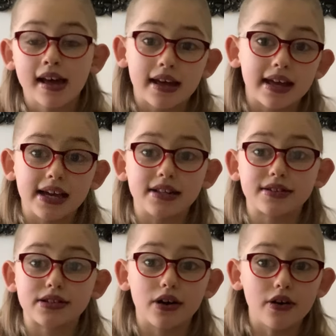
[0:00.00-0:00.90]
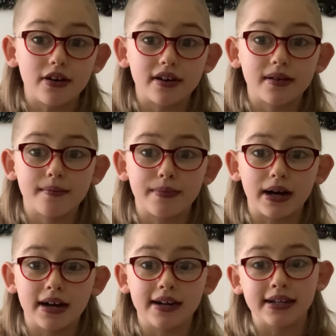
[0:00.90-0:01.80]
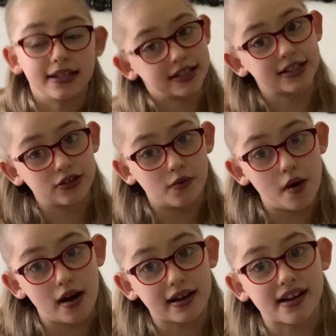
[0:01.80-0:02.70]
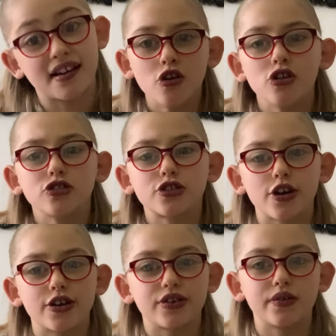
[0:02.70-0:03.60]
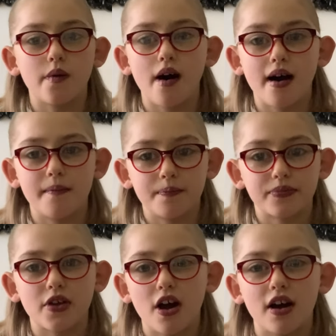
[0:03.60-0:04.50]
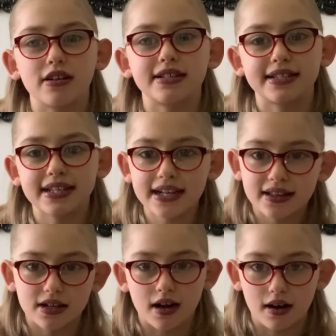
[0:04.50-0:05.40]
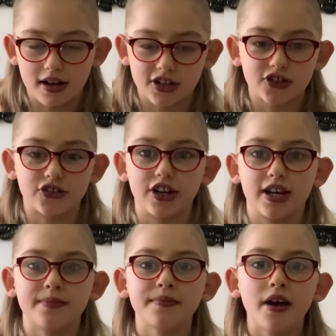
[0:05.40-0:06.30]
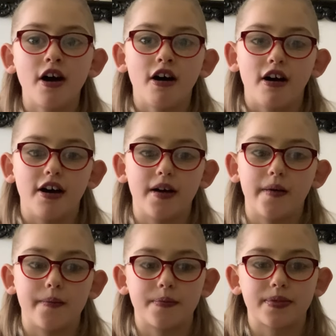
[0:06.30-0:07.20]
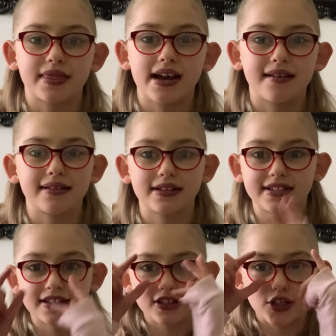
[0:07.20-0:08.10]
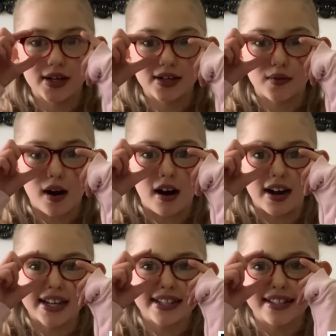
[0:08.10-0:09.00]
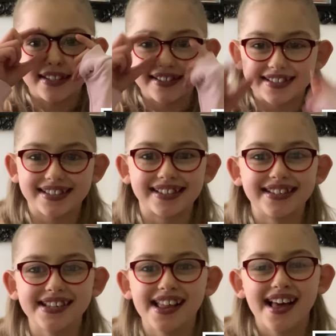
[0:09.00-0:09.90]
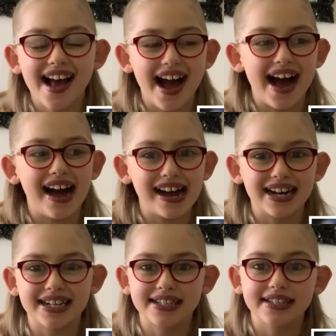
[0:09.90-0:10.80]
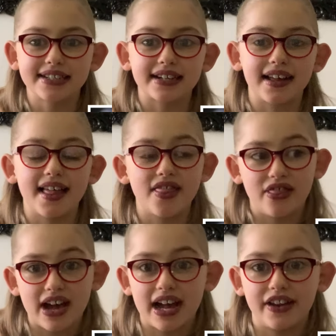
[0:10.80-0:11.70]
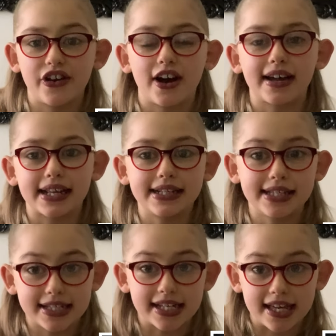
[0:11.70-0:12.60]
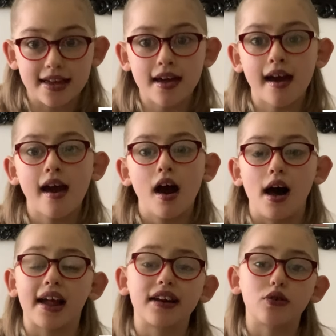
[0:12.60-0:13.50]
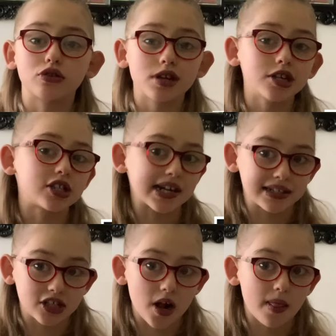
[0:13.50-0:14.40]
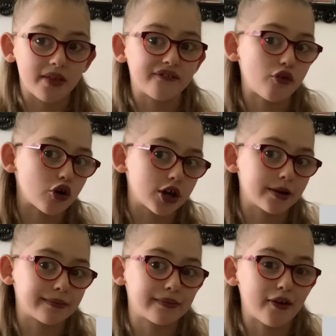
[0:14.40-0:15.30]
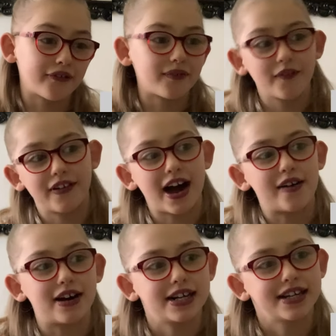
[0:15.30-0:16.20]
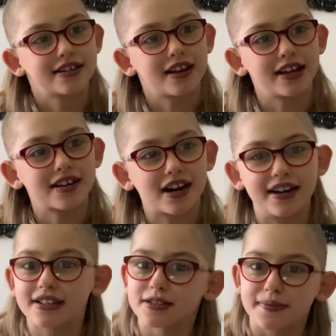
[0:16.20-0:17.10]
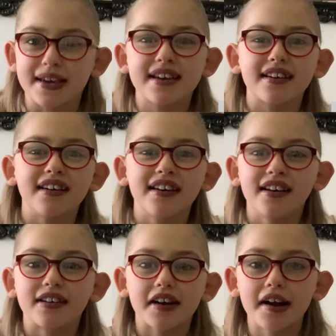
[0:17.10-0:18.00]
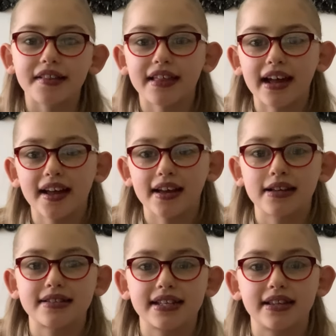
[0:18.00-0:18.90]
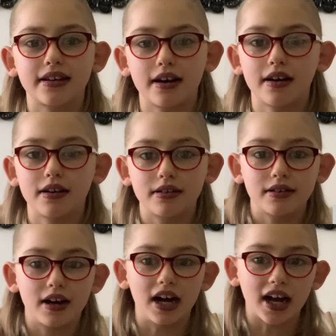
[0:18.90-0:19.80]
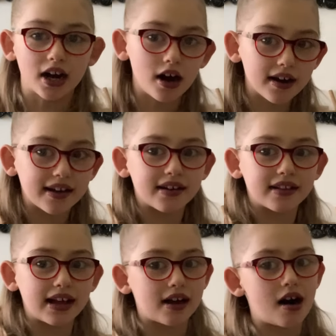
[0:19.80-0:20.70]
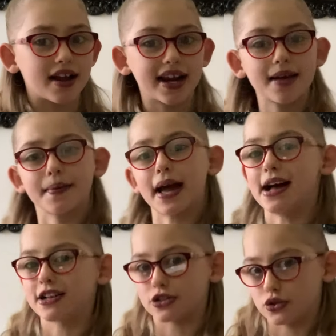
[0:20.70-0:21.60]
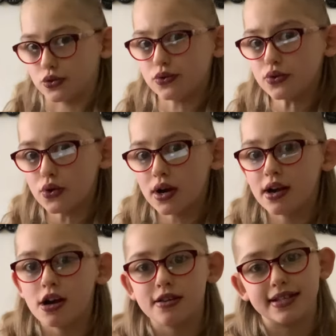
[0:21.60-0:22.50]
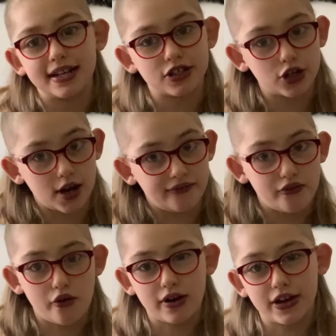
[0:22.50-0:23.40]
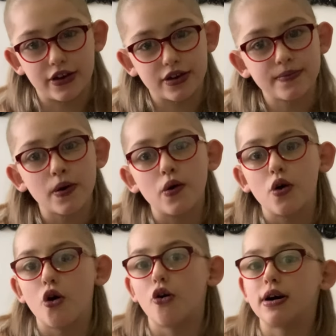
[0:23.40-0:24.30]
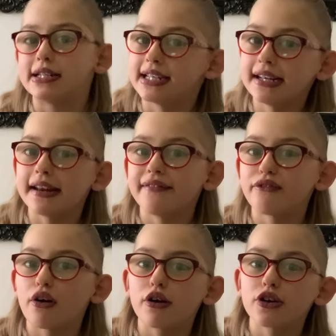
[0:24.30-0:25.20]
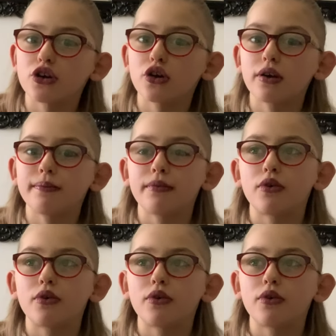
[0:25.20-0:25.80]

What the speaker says: it's on but it's not working. So to see the classroom, there is two little eyes and then I can see. I can also change the volume of how I like kind of speak kind of thing. It's either they can't hear me at all, there's no volume, or a teeny volume,